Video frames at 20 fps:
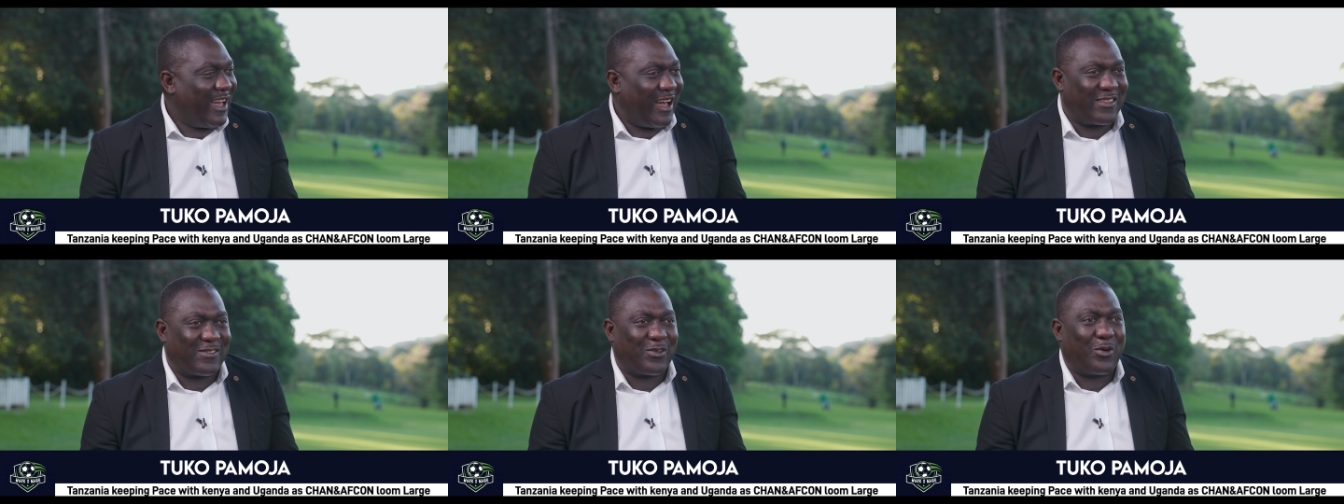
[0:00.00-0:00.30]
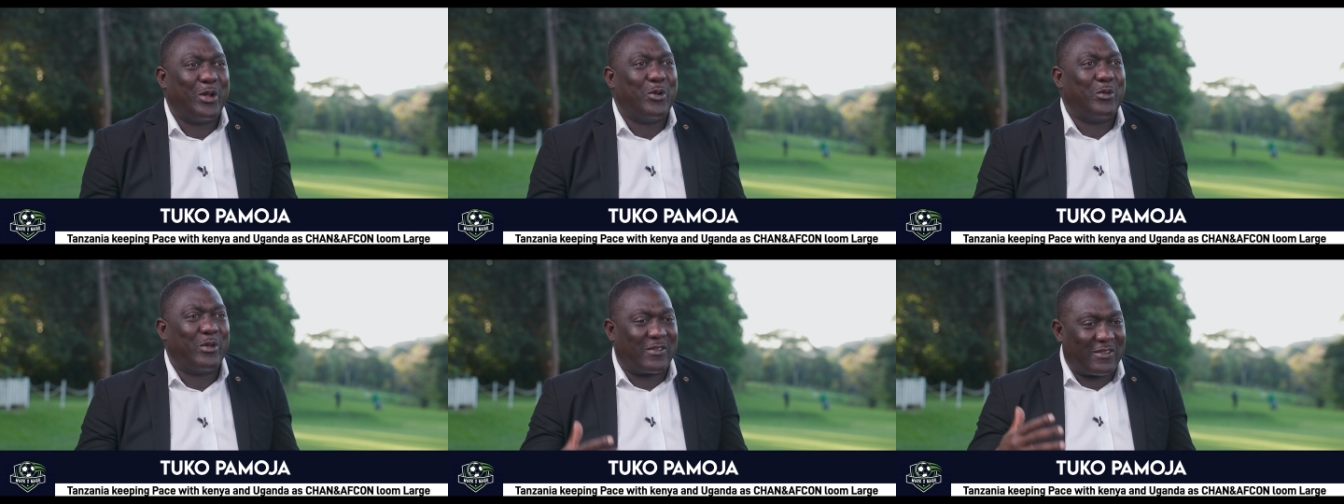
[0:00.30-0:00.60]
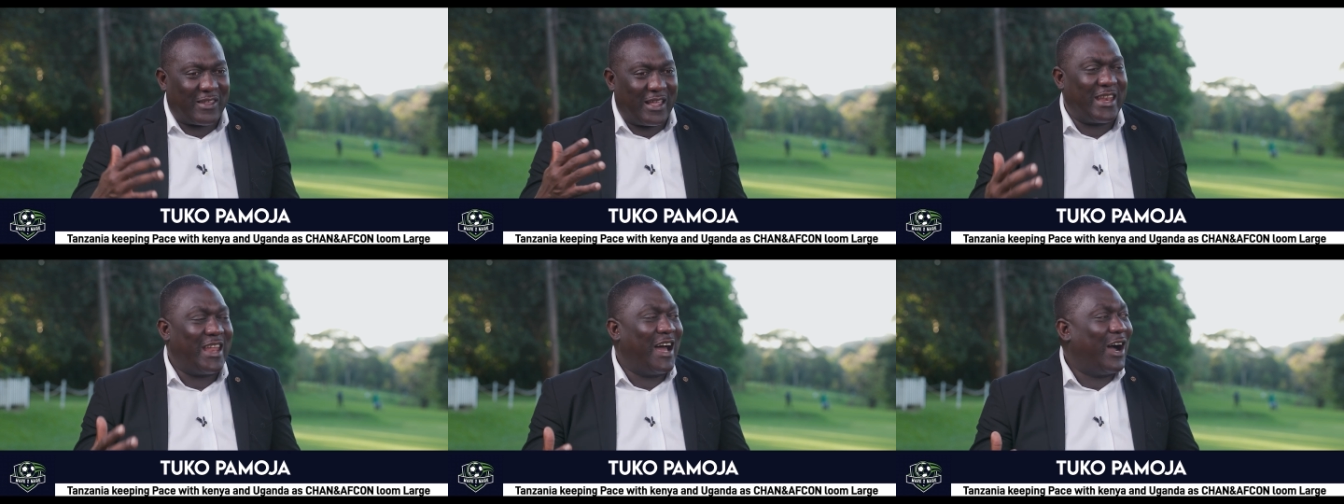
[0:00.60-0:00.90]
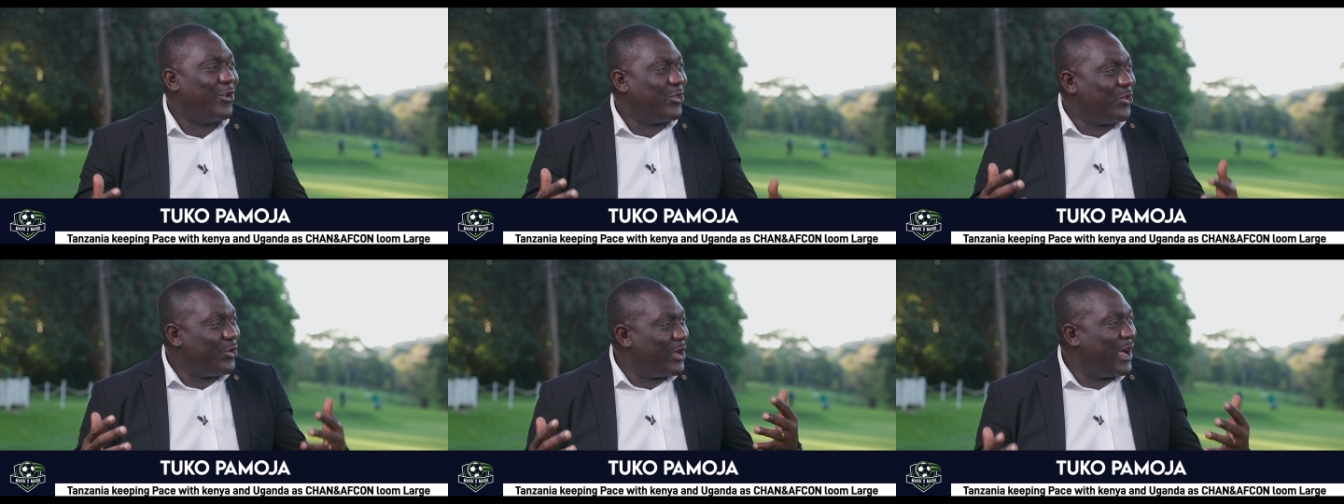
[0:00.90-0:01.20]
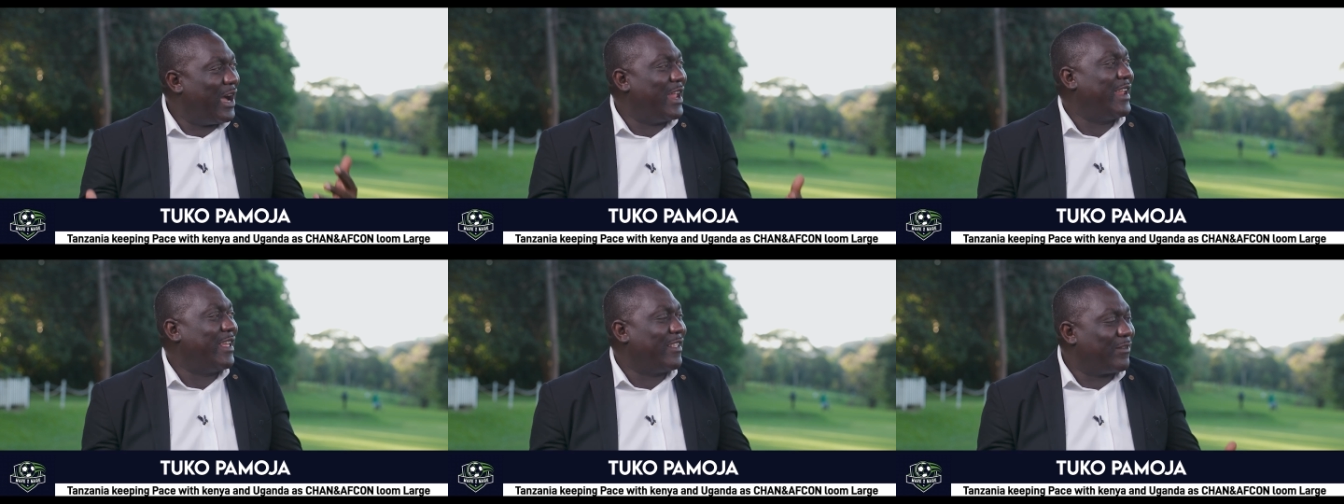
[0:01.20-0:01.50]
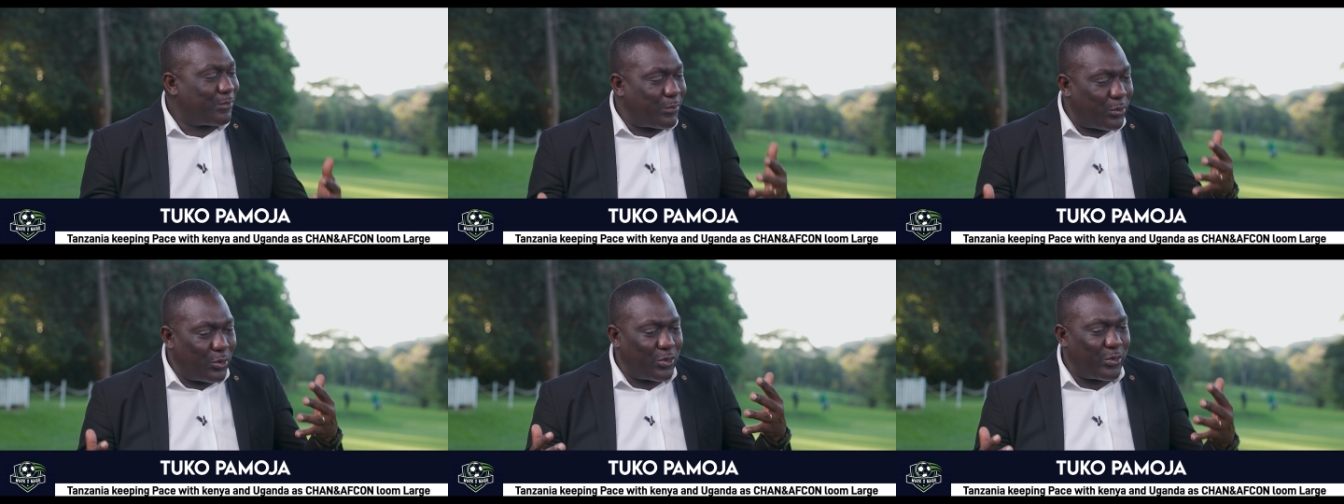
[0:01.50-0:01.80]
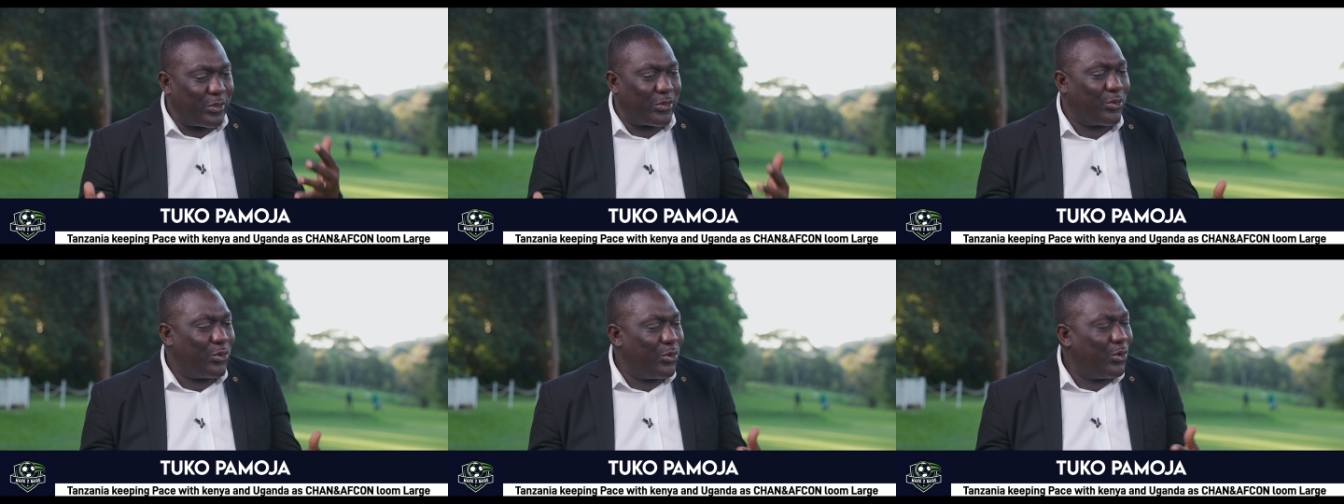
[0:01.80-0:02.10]
Yeah, so when we say now Uganda is pulled
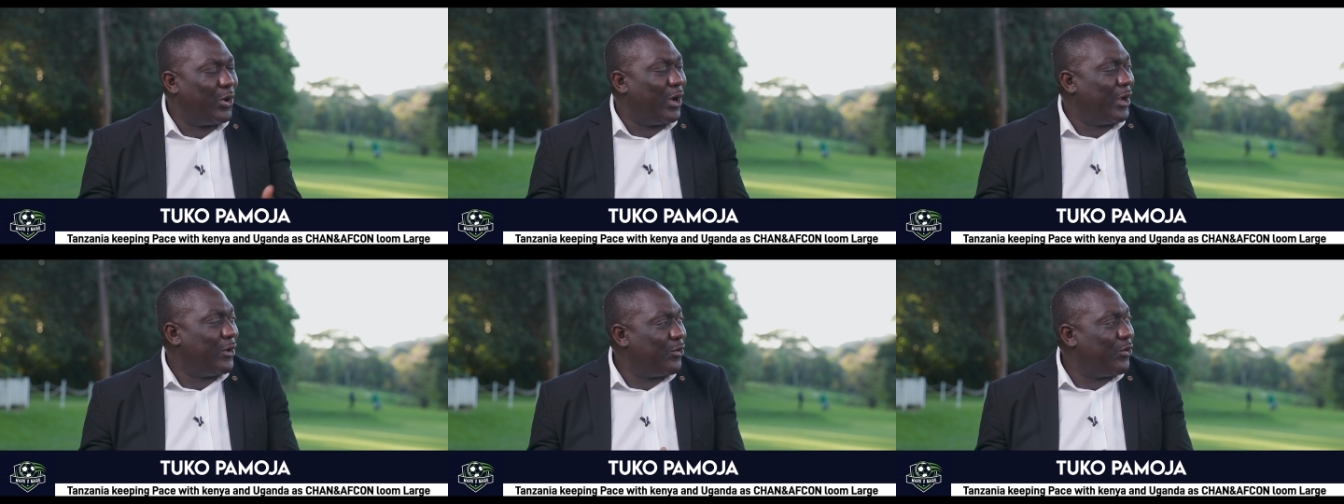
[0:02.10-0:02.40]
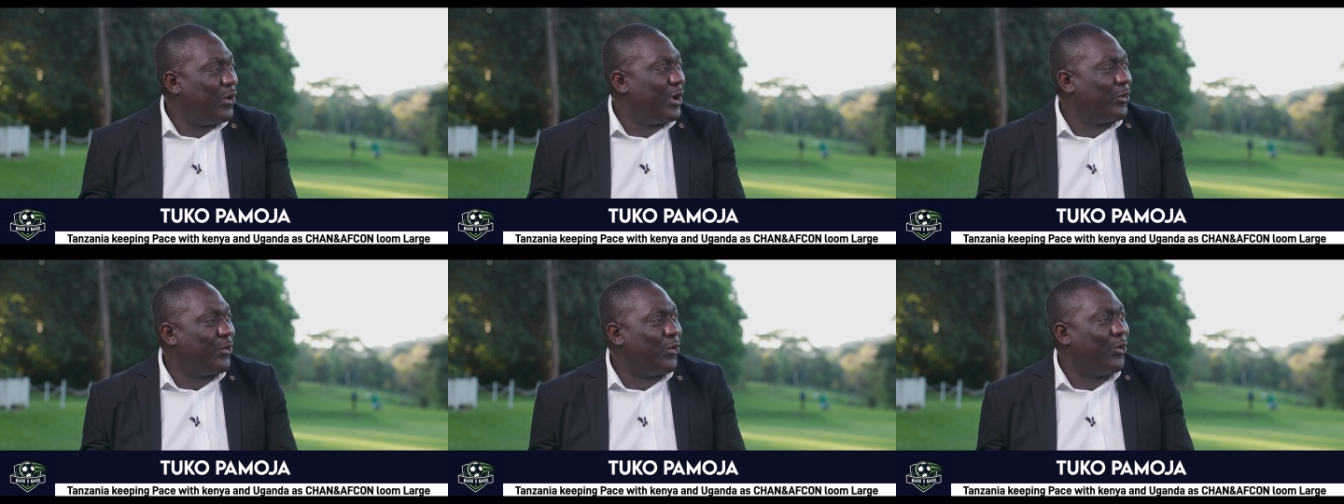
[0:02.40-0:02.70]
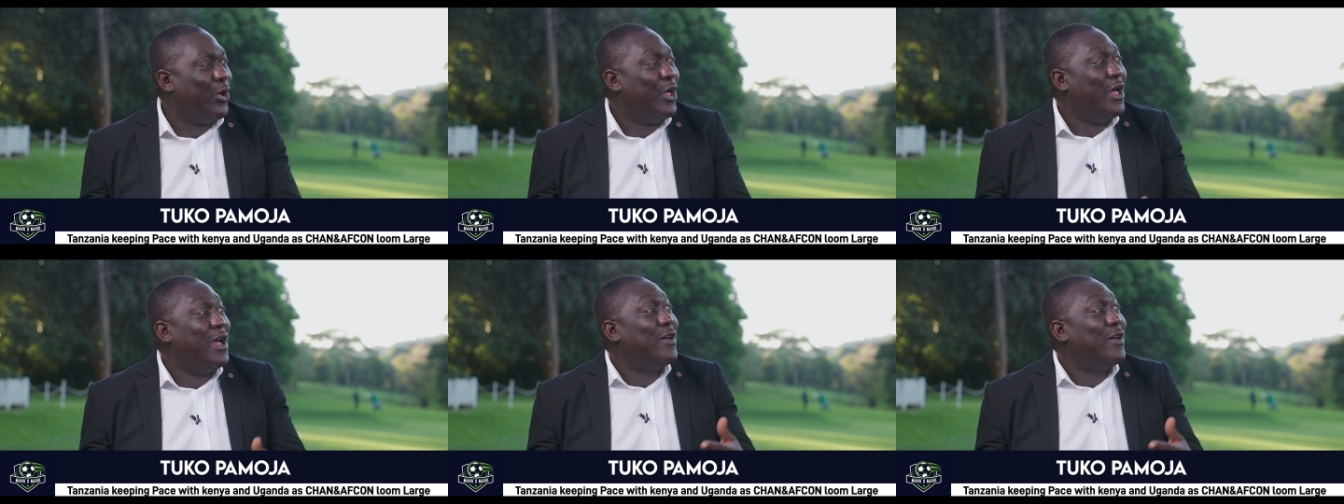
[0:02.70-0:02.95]
with who and who and who,